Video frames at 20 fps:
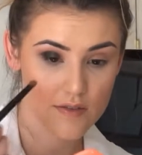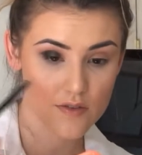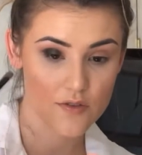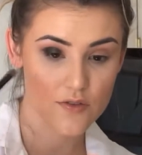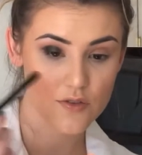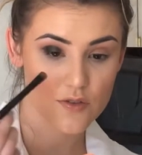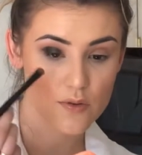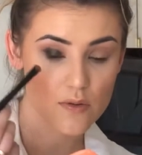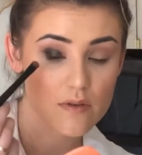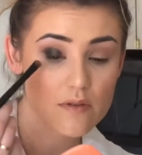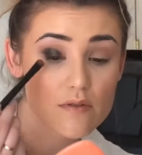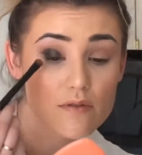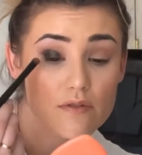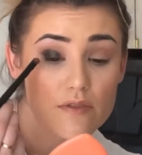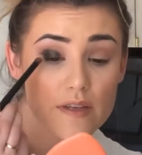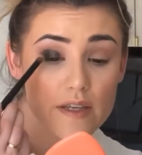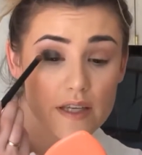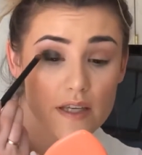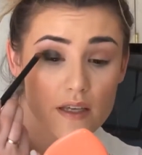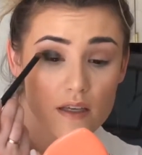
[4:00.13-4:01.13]
into a
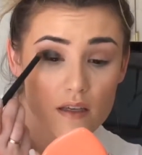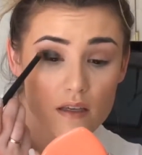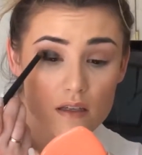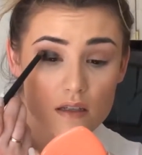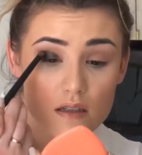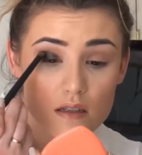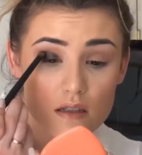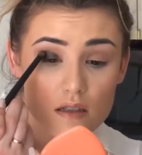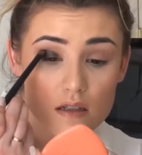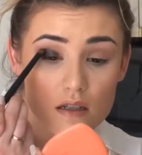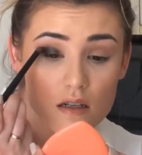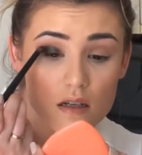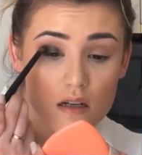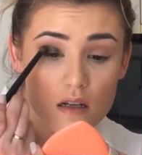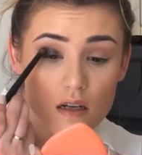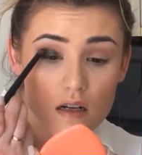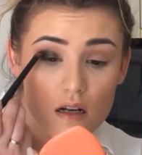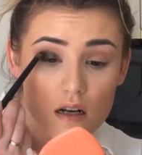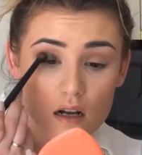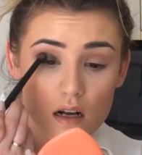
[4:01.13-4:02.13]
V
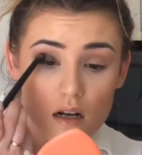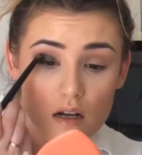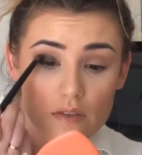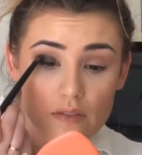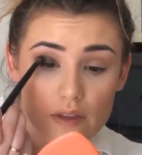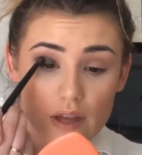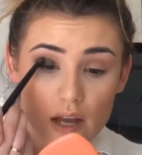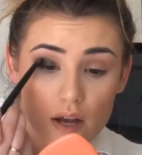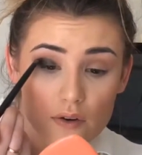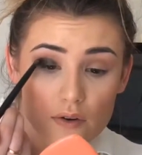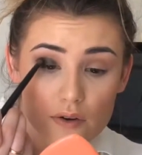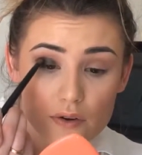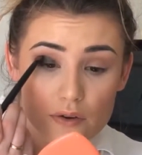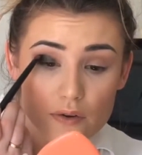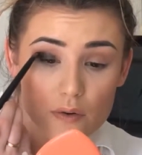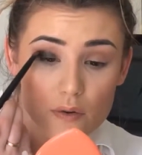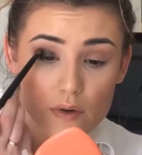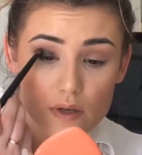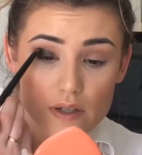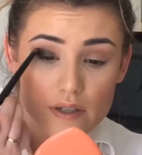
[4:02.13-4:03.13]
on the
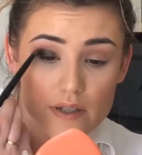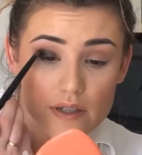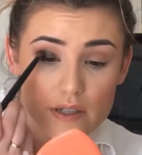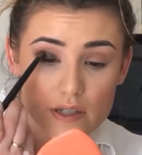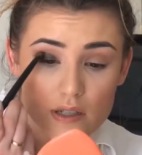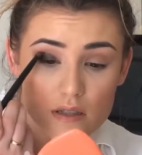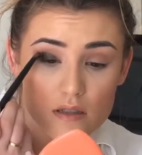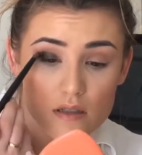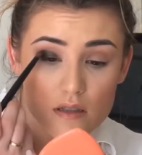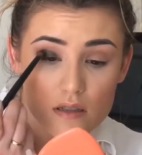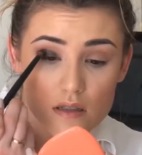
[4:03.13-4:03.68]
outer corner.